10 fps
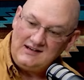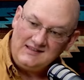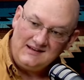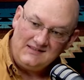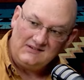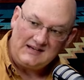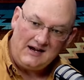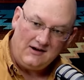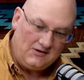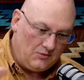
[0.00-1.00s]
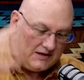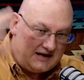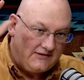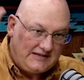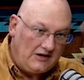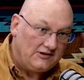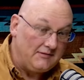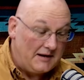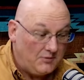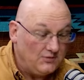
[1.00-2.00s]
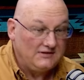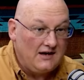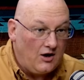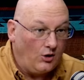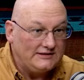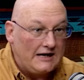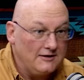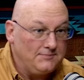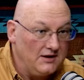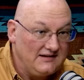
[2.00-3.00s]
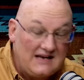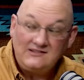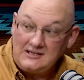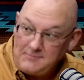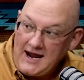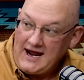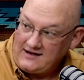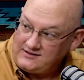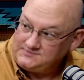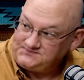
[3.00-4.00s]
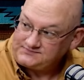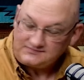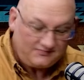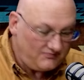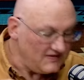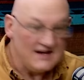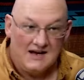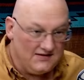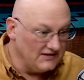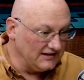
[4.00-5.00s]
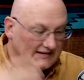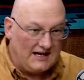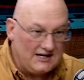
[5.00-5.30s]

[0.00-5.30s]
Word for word: the the sound and where you have sounds coming. Up. Well, Old Town is pretty densely packed. Mm-hmm. There's a lot of